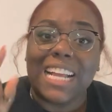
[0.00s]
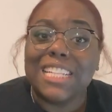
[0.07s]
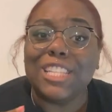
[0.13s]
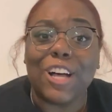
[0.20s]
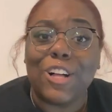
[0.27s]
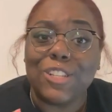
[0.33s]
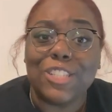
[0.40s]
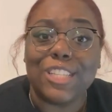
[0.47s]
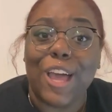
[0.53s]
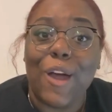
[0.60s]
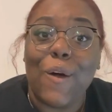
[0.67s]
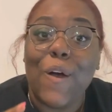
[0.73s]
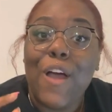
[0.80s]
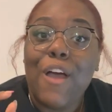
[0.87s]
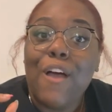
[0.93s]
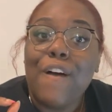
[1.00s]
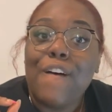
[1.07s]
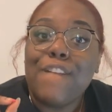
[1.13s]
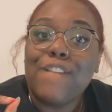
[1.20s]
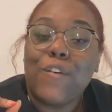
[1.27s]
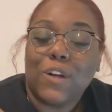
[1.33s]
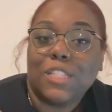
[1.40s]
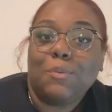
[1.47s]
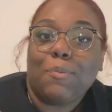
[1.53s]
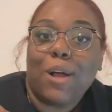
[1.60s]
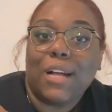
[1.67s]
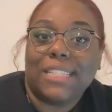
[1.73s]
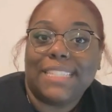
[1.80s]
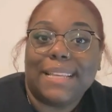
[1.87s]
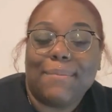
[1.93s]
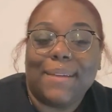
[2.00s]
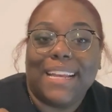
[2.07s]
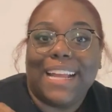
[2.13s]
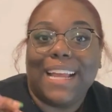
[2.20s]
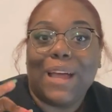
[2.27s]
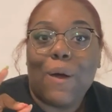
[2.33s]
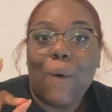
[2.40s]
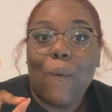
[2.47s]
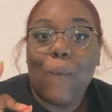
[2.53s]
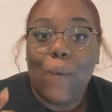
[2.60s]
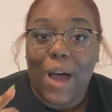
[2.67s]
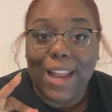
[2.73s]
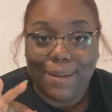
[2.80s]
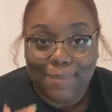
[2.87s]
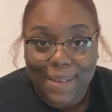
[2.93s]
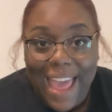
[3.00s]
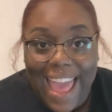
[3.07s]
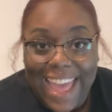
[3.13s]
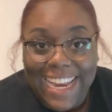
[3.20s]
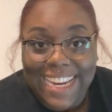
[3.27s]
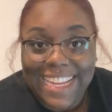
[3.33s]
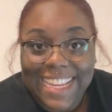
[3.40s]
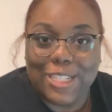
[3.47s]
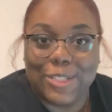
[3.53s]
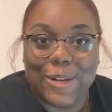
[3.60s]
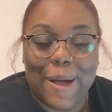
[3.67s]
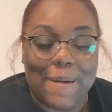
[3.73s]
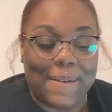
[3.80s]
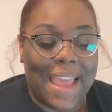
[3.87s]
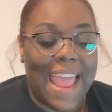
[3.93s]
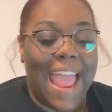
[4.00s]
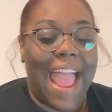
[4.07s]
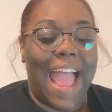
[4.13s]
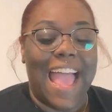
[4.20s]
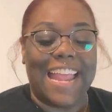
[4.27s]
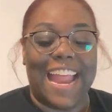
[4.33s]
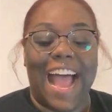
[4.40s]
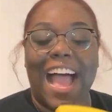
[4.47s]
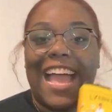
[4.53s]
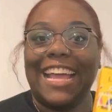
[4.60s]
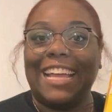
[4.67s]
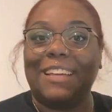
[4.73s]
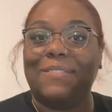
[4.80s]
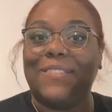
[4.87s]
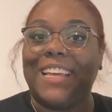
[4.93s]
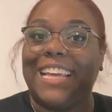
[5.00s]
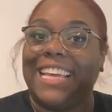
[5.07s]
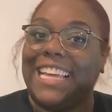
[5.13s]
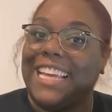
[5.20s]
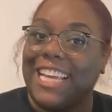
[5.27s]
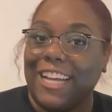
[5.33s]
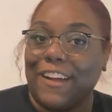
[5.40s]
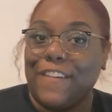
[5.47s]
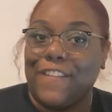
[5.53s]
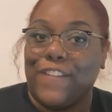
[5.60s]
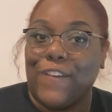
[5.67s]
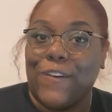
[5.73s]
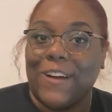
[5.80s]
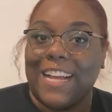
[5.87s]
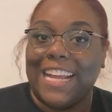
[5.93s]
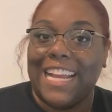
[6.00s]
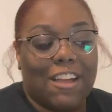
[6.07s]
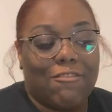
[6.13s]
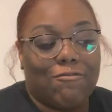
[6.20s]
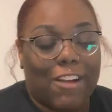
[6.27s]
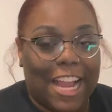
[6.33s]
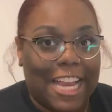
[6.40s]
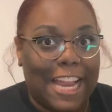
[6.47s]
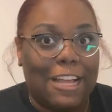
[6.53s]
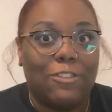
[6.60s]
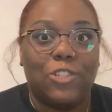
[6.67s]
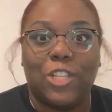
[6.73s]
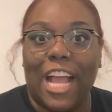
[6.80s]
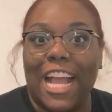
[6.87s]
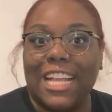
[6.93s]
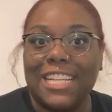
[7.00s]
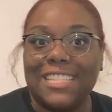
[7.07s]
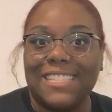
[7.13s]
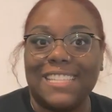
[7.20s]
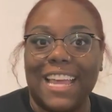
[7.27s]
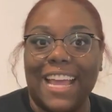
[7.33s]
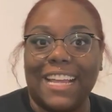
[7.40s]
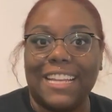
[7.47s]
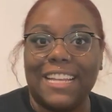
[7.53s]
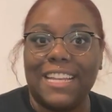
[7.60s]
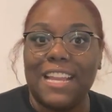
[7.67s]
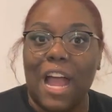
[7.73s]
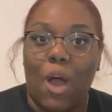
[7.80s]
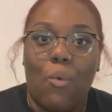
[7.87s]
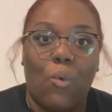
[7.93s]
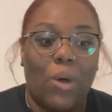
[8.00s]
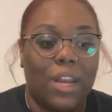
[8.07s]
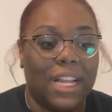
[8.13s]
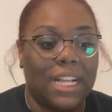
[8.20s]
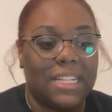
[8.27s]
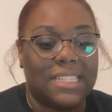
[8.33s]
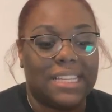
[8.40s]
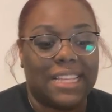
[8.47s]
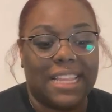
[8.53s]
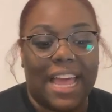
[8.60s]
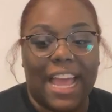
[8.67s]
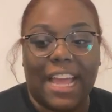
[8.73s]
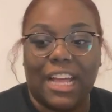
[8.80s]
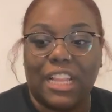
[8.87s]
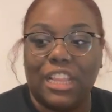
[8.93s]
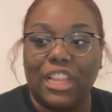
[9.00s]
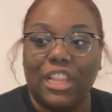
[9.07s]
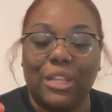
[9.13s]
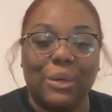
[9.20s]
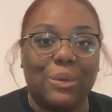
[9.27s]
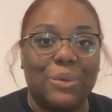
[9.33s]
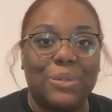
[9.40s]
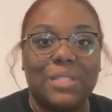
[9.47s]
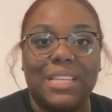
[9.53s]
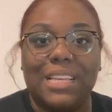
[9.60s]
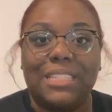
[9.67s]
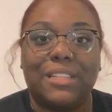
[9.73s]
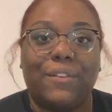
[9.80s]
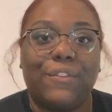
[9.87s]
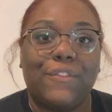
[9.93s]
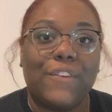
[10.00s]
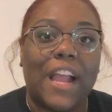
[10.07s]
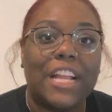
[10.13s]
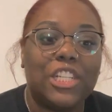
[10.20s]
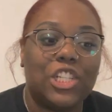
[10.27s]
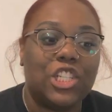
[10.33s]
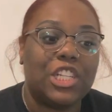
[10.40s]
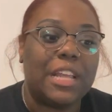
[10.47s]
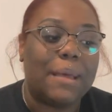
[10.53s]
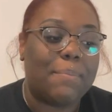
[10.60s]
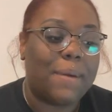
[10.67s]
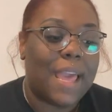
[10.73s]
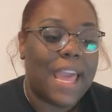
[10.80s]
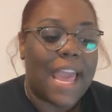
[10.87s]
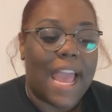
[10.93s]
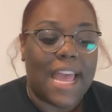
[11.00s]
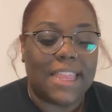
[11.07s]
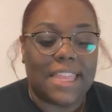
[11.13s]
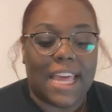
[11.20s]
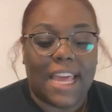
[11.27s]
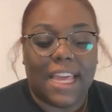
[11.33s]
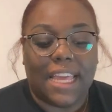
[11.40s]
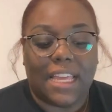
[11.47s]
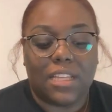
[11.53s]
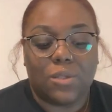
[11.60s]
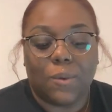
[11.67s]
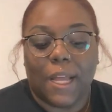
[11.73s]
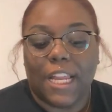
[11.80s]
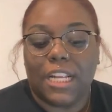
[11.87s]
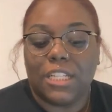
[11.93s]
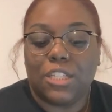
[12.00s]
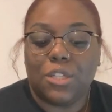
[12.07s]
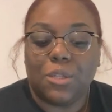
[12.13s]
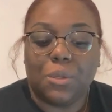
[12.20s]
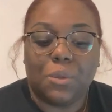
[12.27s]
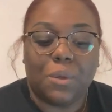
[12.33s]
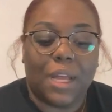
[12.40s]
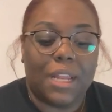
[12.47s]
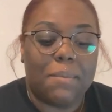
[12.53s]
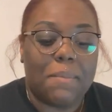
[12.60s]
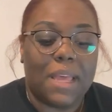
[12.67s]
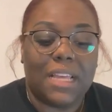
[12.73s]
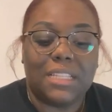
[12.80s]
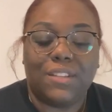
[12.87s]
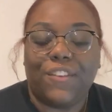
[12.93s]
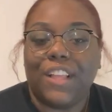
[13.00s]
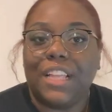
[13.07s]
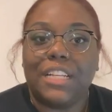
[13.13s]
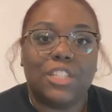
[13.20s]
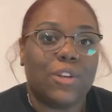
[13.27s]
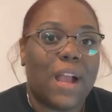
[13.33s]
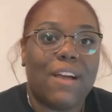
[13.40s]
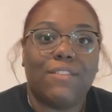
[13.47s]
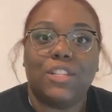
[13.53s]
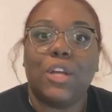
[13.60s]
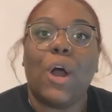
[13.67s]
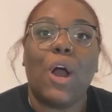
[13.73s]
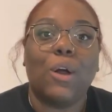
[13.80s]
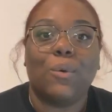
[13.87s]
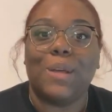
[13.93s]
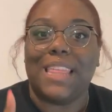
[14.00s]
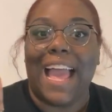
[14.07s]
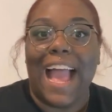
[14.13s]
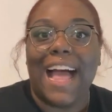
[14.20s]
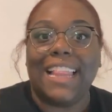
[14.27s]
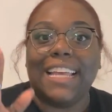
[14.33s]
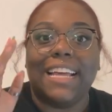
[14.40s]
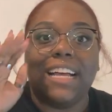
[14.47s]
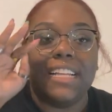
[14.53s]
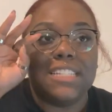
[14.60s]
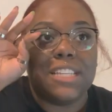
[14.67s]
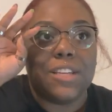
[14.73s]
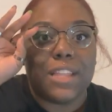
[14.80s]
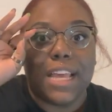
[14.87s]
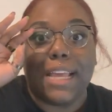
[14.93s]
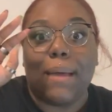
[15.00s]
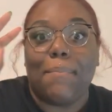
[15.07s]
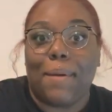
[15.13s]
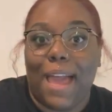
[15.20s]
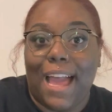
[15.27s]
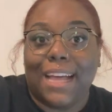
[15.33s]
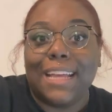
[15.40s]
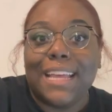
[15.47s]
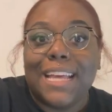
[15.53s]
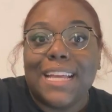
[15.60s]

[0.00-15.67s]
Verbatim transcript: it's also forced proximity, one bed trope. And I am here for it. Right now, Jack is like not wanting to like lose his friendship and like he's waiting to admit his feelings or have a talk with Hallie until they get back